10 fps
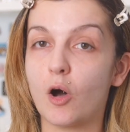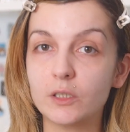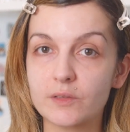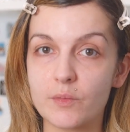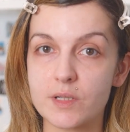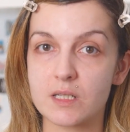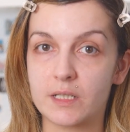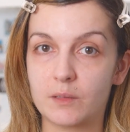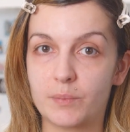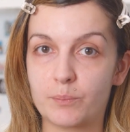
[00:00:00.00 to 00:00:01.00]
although it's a
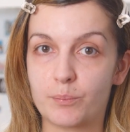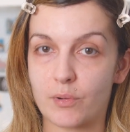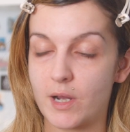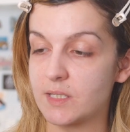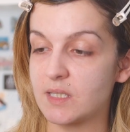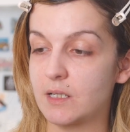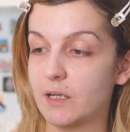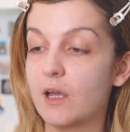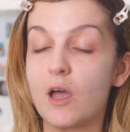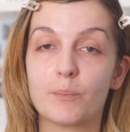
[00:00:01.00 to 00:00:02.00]
little bit
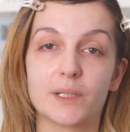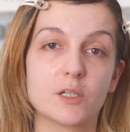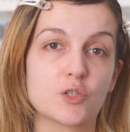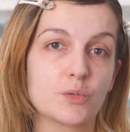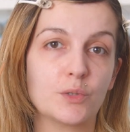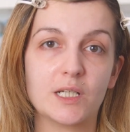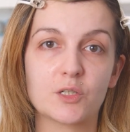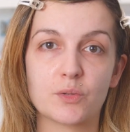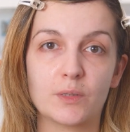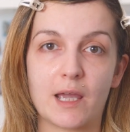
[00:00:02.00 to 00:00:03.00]
pricier, but I truly,
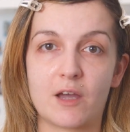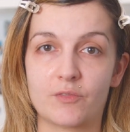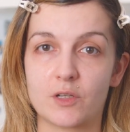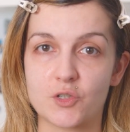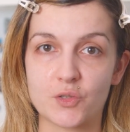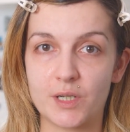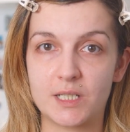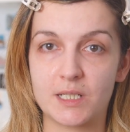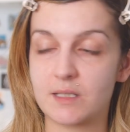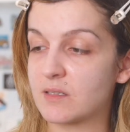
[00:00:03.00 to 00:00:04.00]
truly have
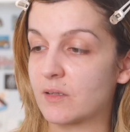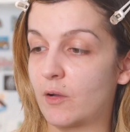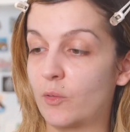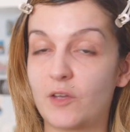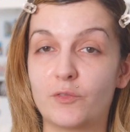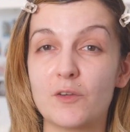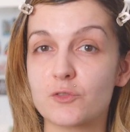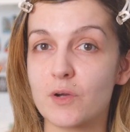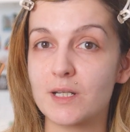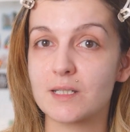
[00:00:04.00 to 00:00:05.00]
enjoyed it. So if you have
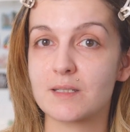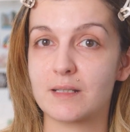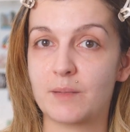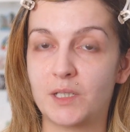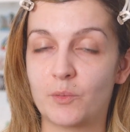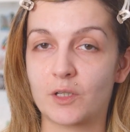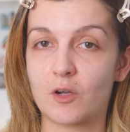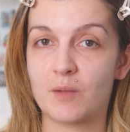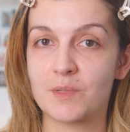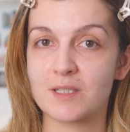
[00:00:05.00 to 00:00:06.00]
tried this, let me know in the
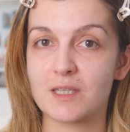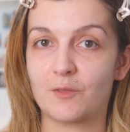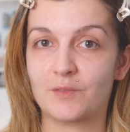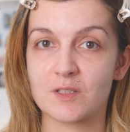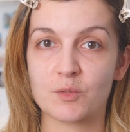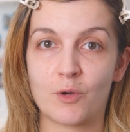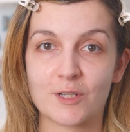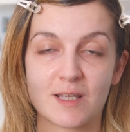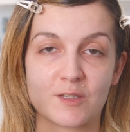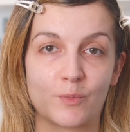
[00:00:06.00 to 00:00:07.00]
comments if this
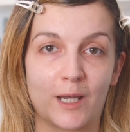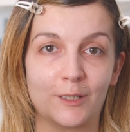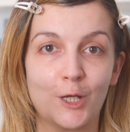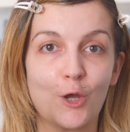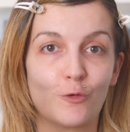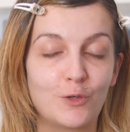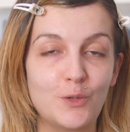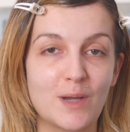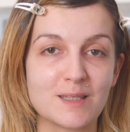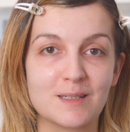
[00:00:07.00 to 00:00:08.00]
works as well for
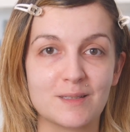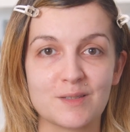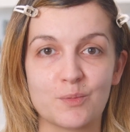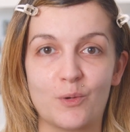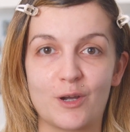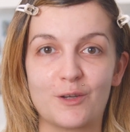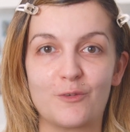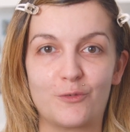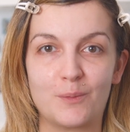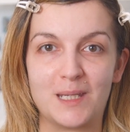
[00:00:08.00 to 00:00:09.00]
you as it does work
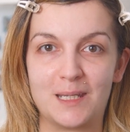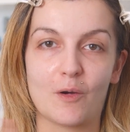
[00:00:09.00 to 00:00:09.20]
for me.